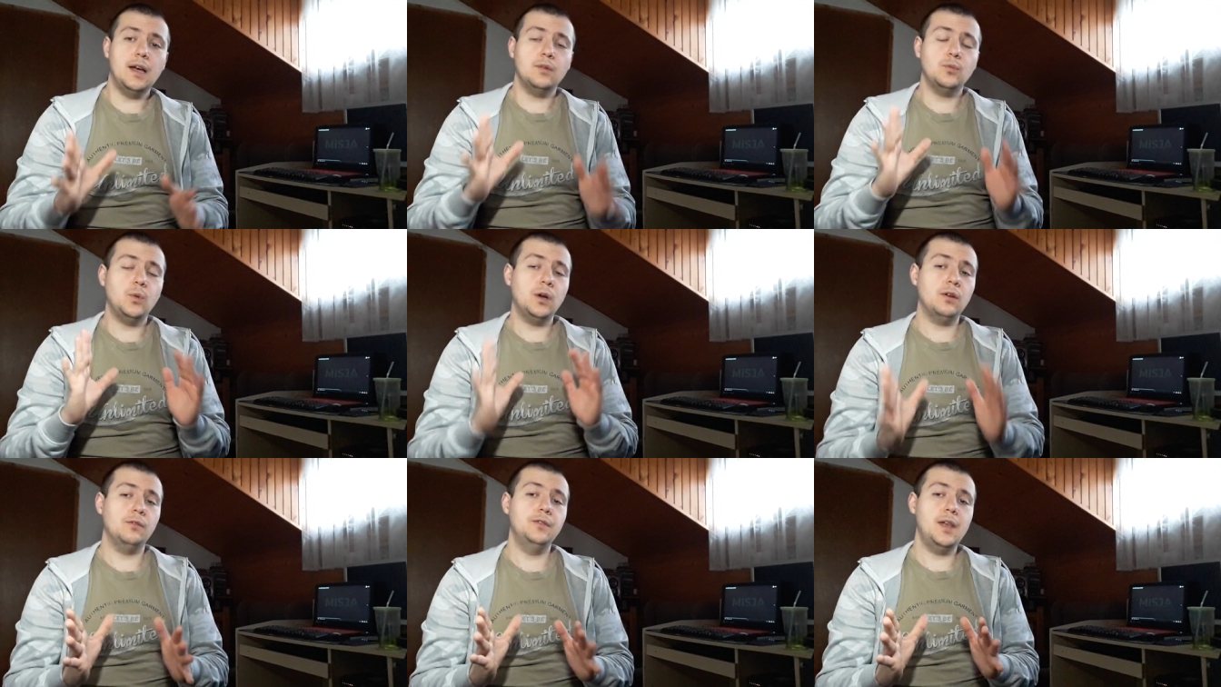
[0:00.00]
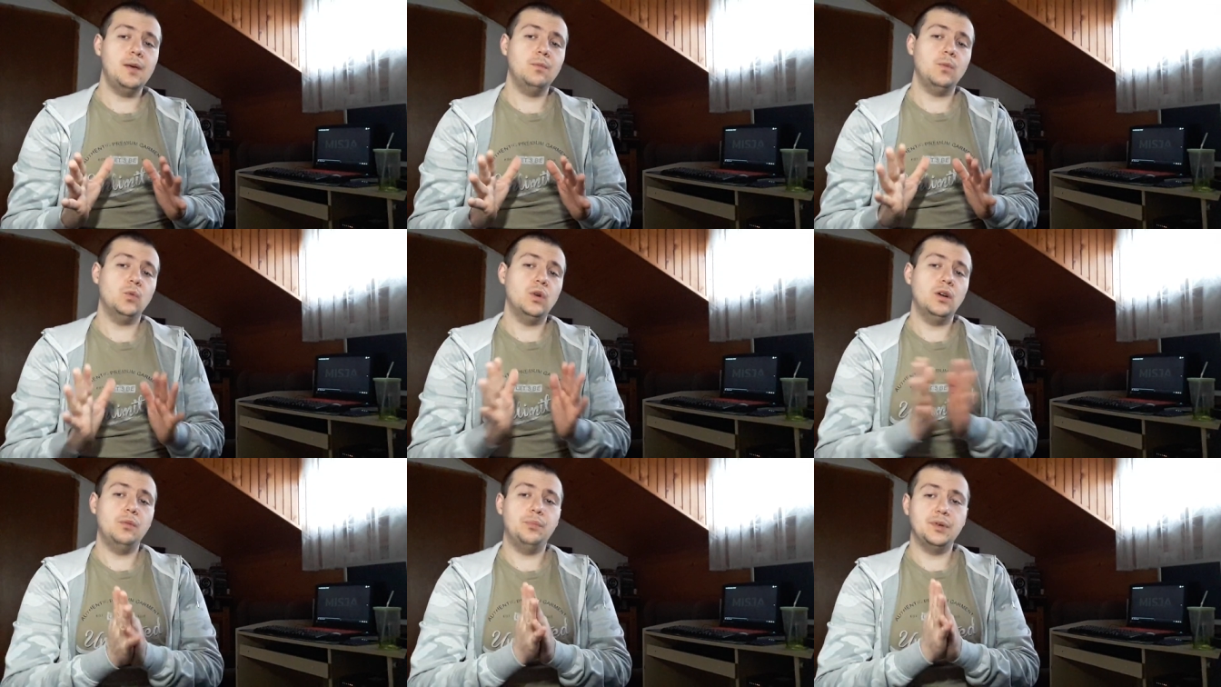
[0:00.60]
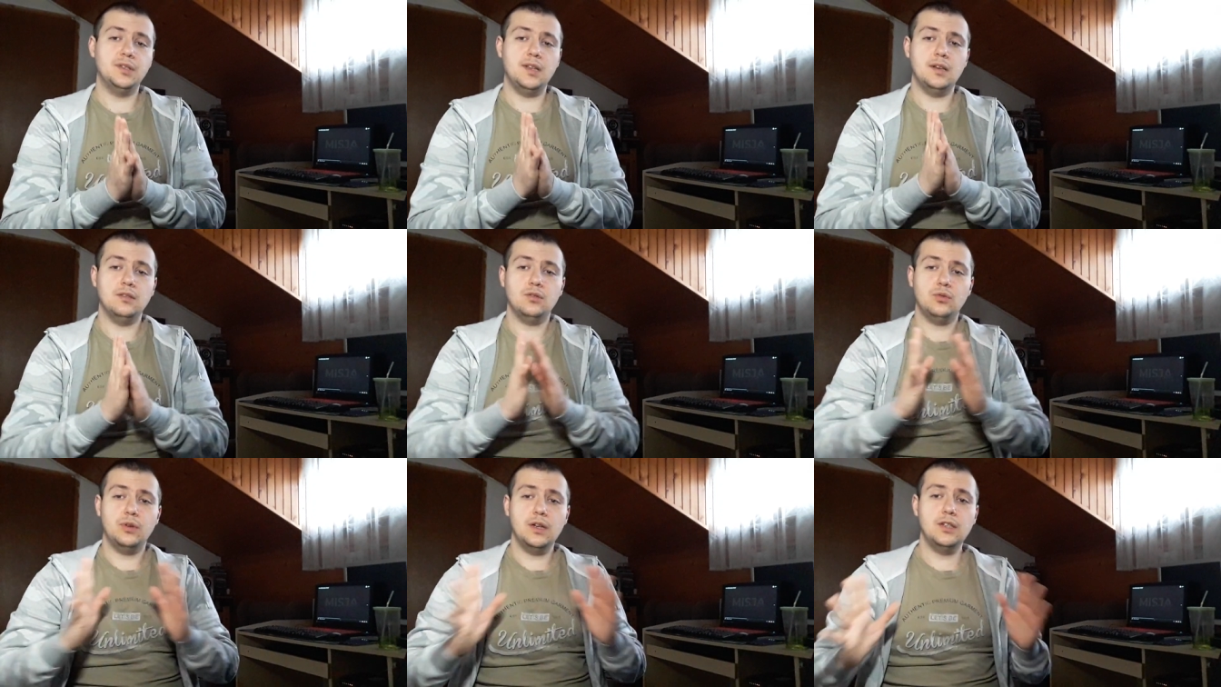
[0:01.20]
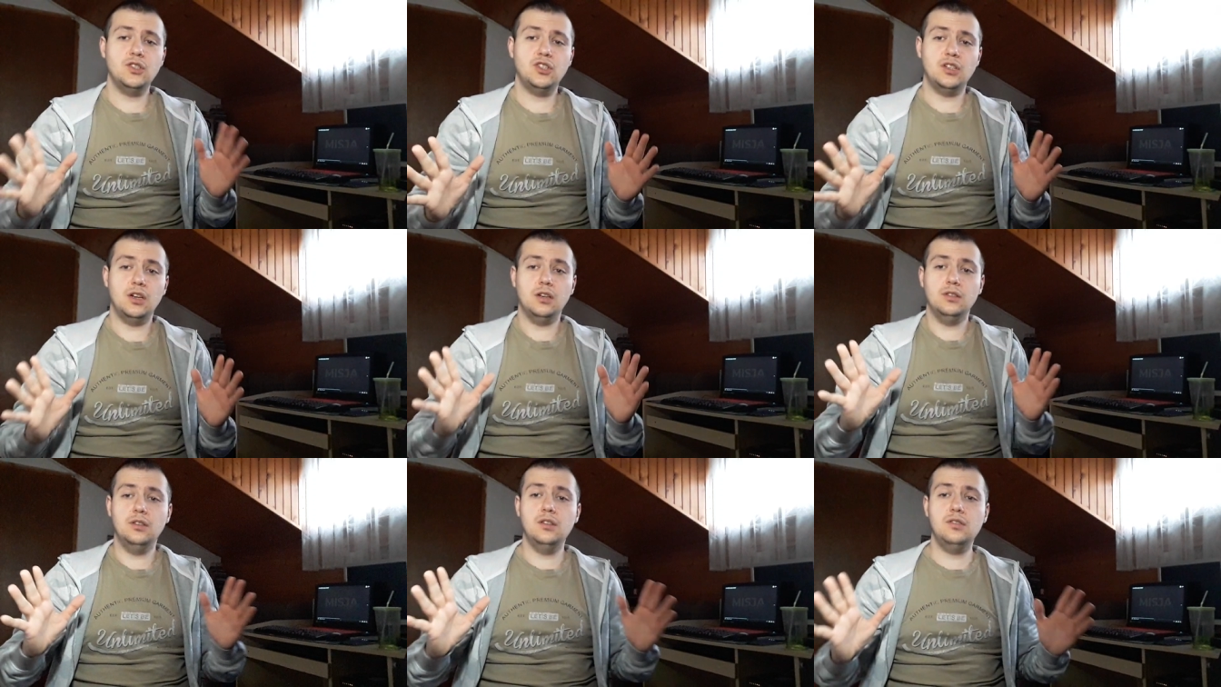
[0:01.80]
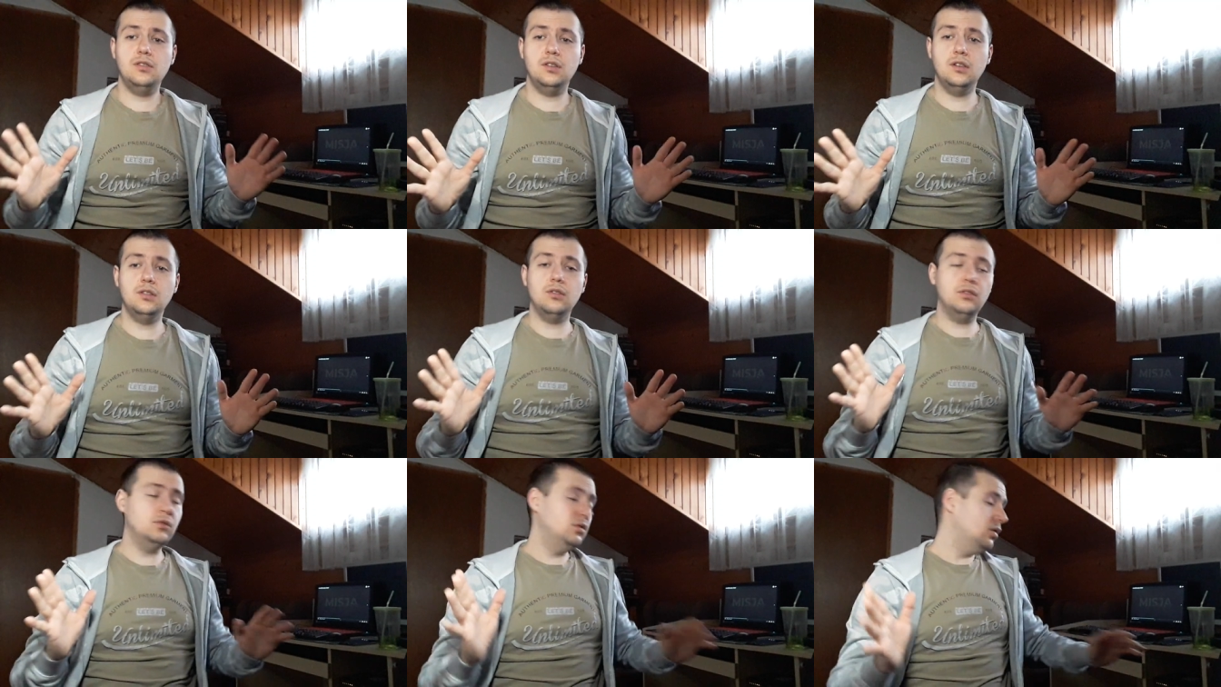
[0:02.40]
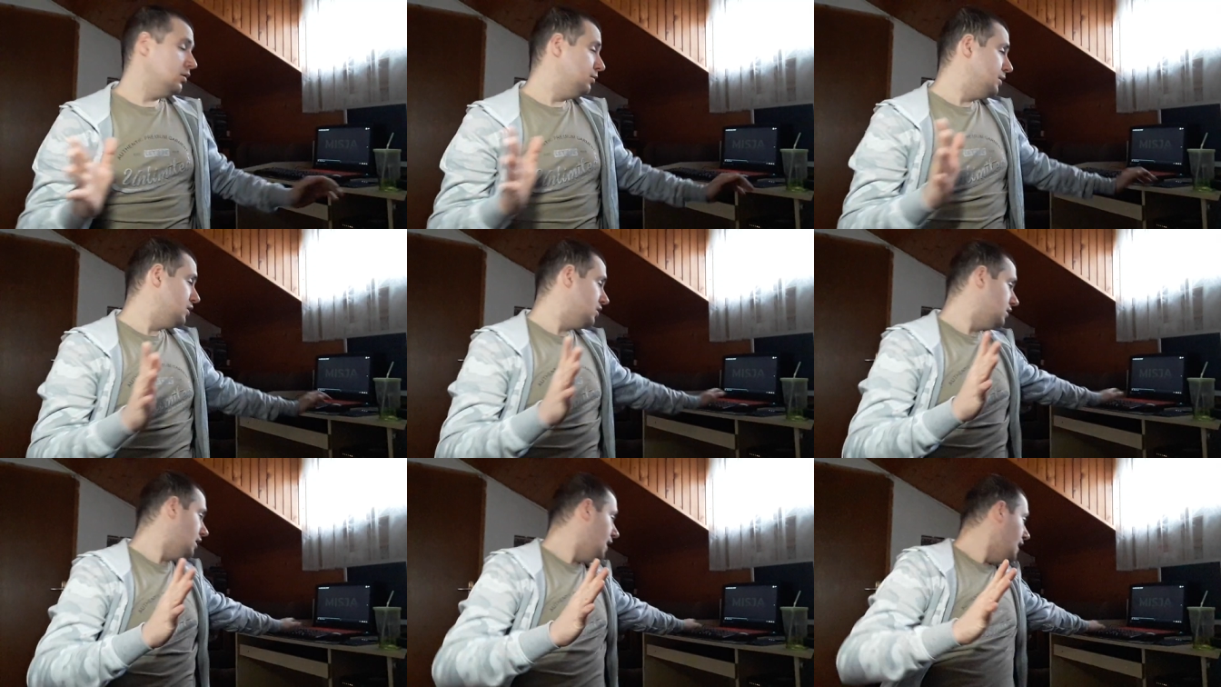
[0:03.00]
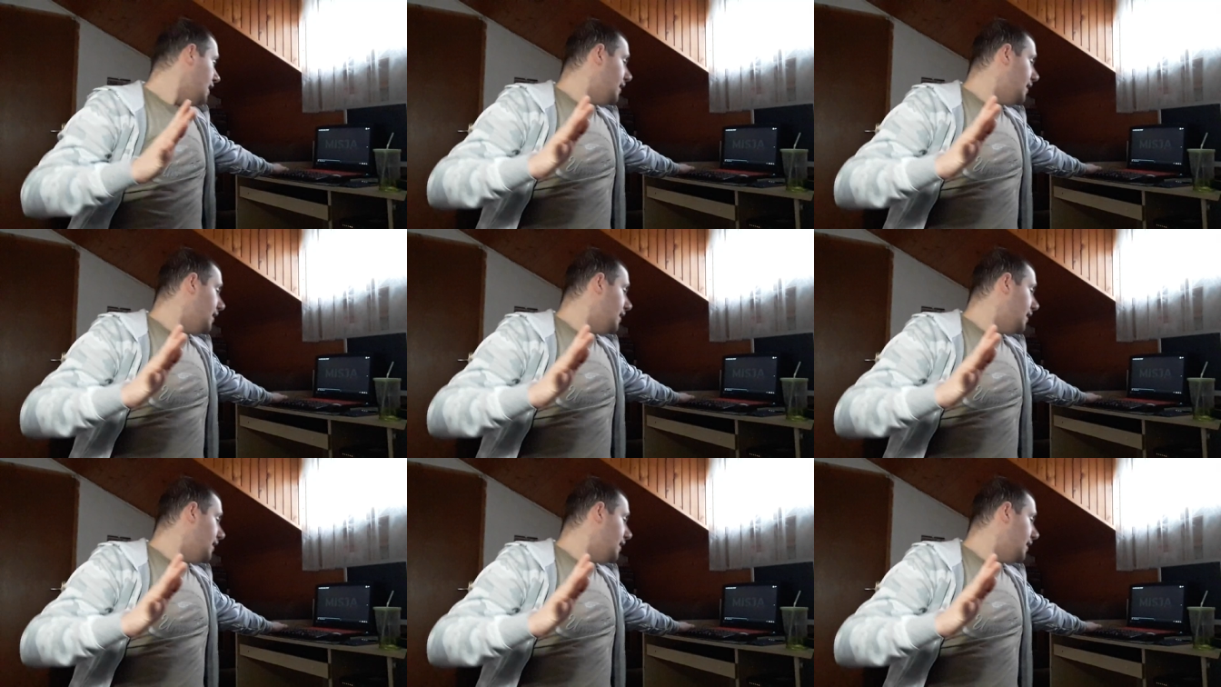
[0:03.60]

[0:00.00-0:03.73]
and one of them will represent Croatia this year on Eurovision.